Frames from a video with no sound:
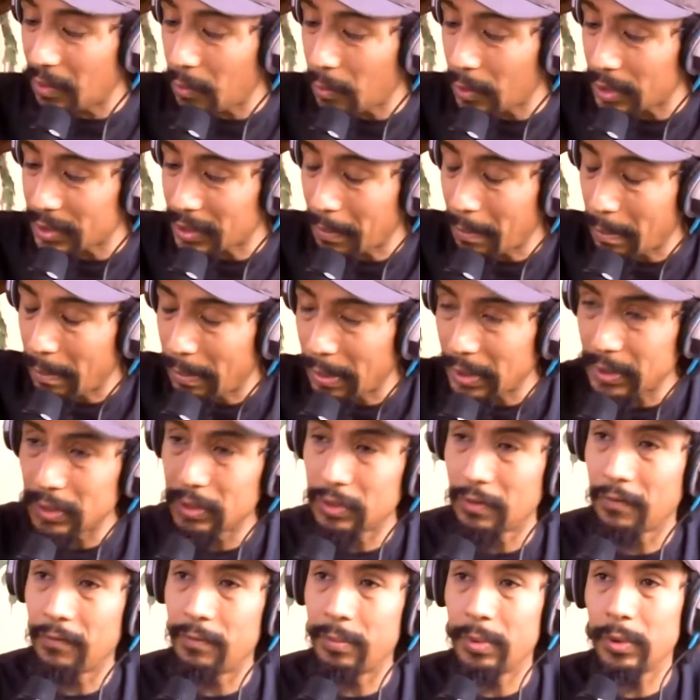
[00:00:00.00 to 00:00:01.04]
was a bunch
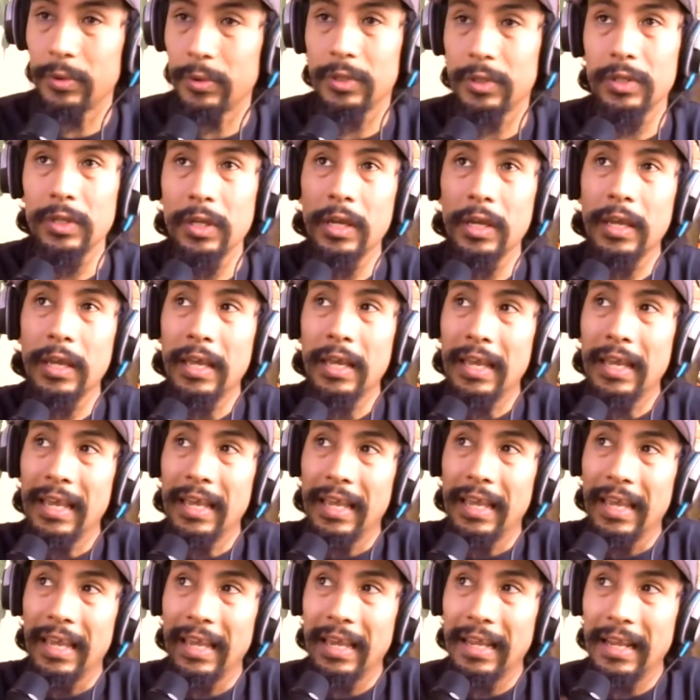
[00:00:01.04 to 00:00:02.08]
of boats,
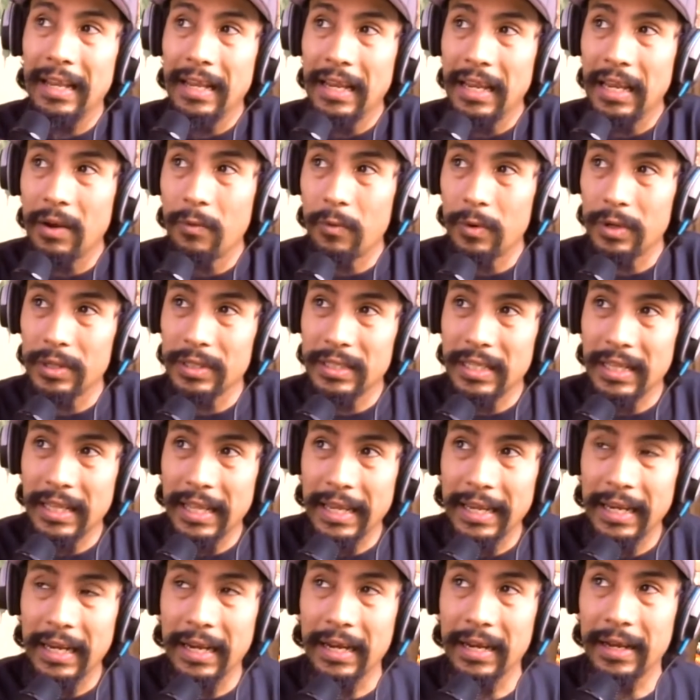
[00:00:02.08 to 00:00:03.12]
and it was
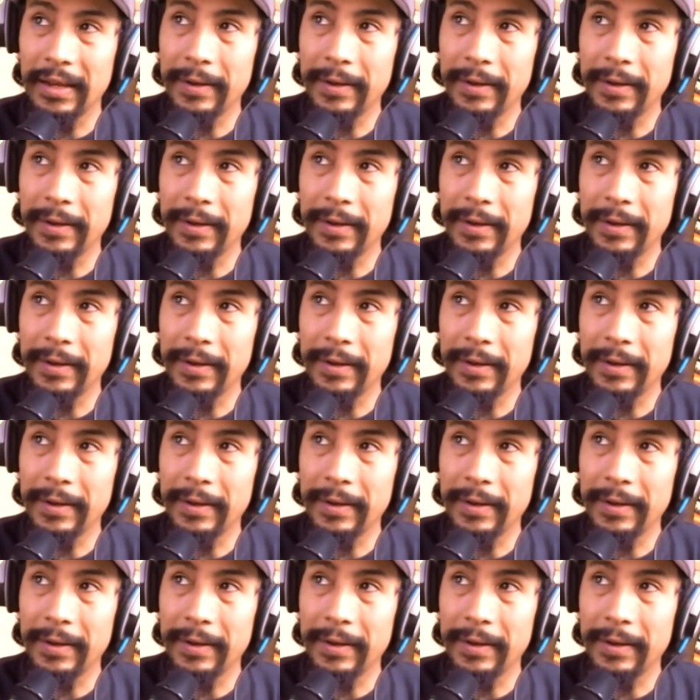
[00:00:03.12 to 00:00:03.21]
like